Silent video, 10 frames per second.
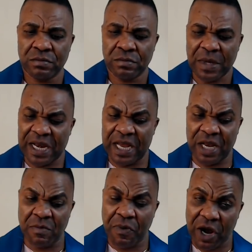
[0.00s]
And
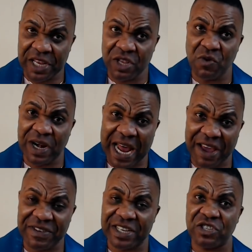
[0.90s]
anybody in your life
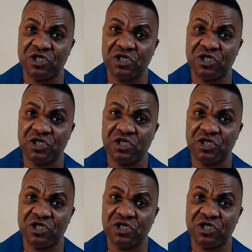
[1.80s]
that is